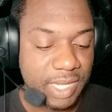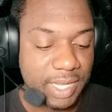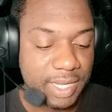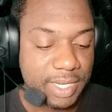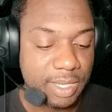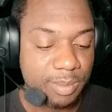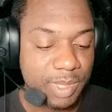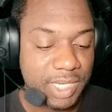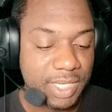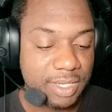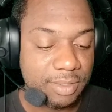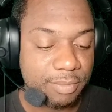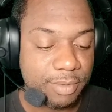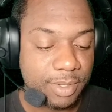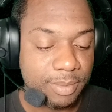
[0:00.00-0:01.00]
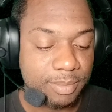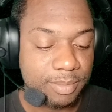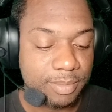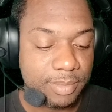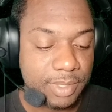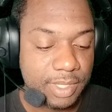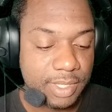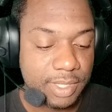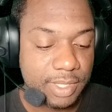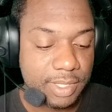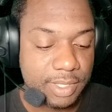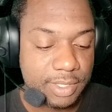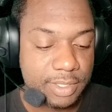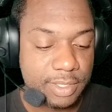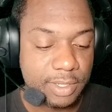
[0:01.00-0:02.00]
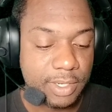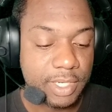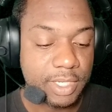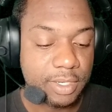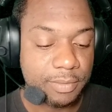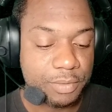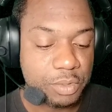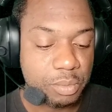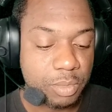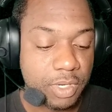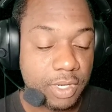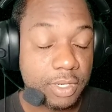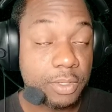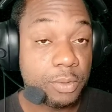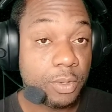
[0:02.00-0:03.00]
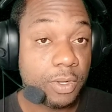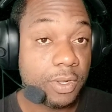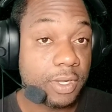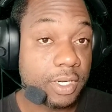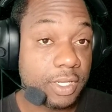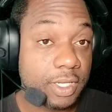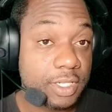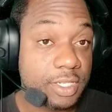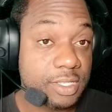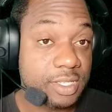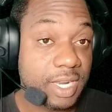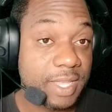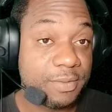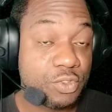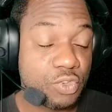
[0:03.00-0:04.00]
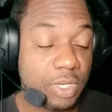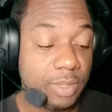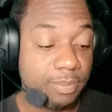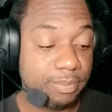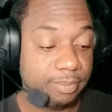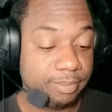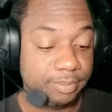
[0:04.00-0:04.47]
uh, coming in from starting off tomorrow on Hutch's live stream.